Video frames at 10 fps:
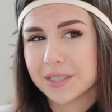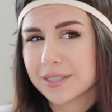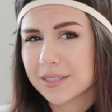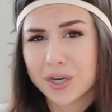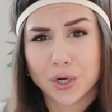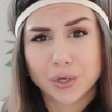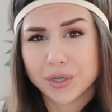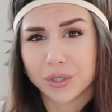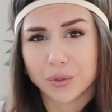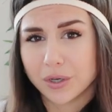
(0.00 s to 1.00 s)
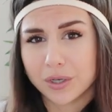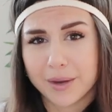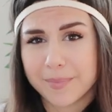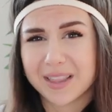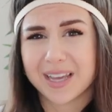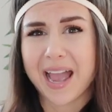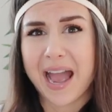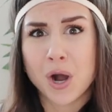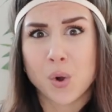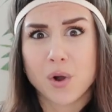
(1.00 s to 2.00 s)
It doesn't hurt at all. I'm not like
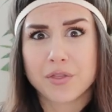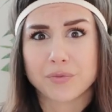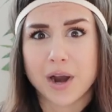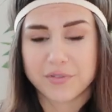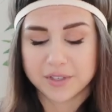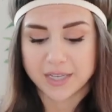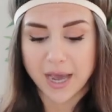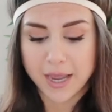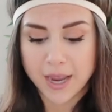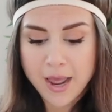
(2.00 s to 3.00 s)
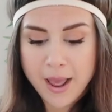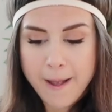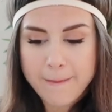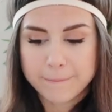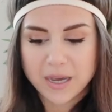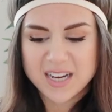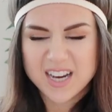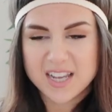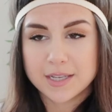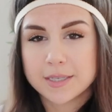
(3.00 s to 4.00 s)
ow throughout the day, but
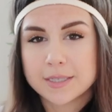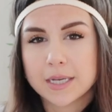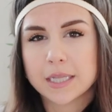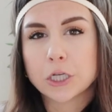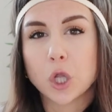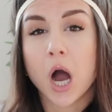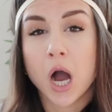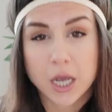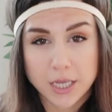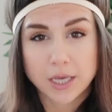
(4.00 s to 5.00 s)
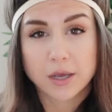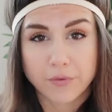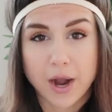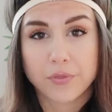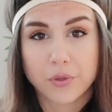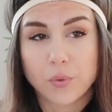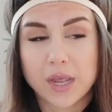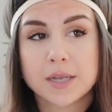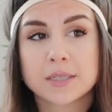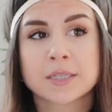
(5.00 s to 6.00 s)
it is a little huggy around the
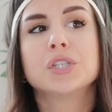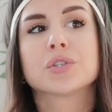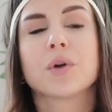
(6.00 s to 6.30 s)
waist.